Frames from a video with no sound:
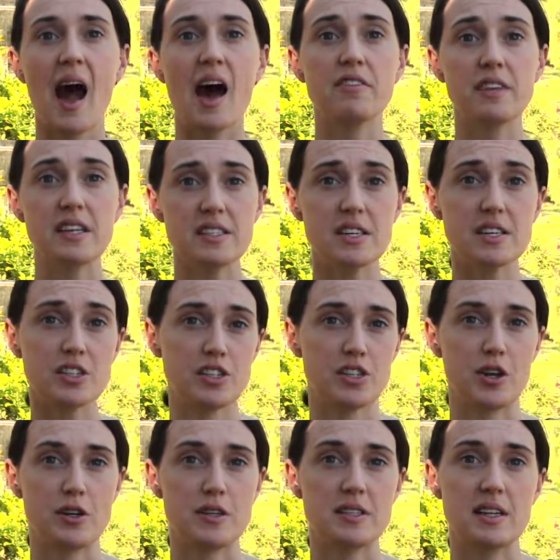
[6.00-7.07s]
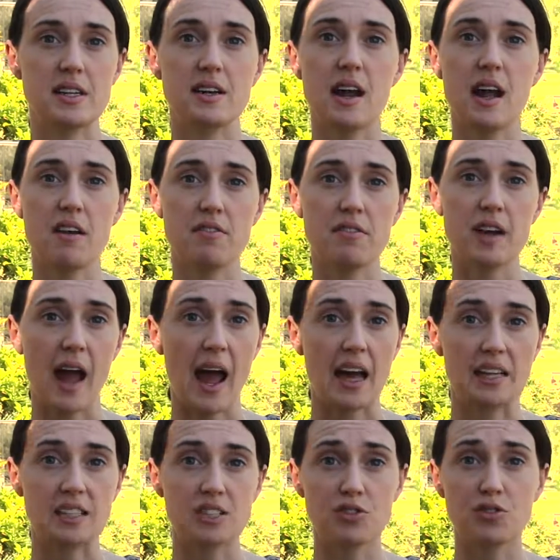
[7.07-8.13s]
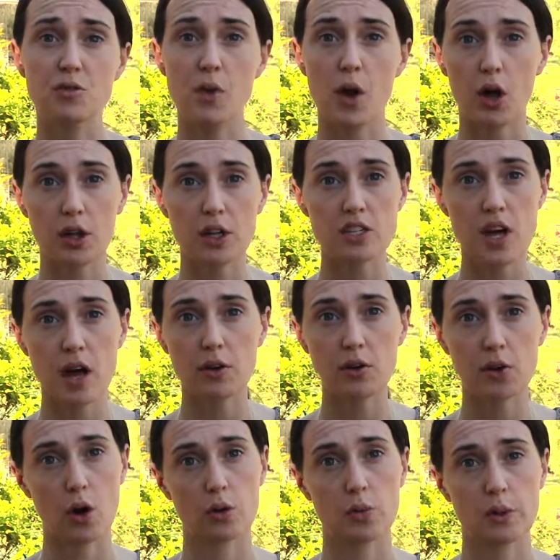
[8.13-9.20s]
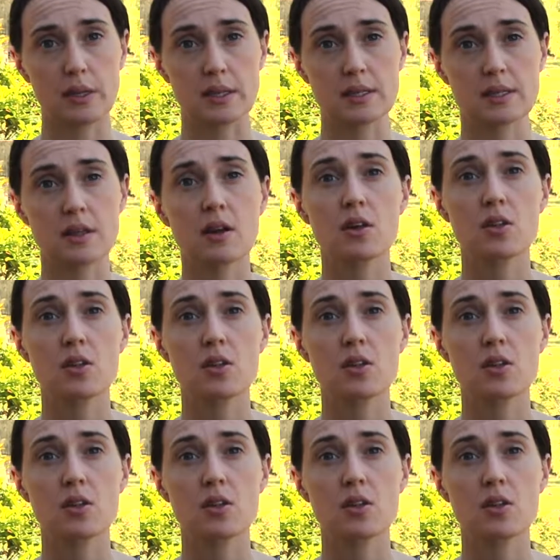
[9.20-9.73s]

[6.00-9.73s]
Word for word: Our research shows that at every age, from early childhood onwards,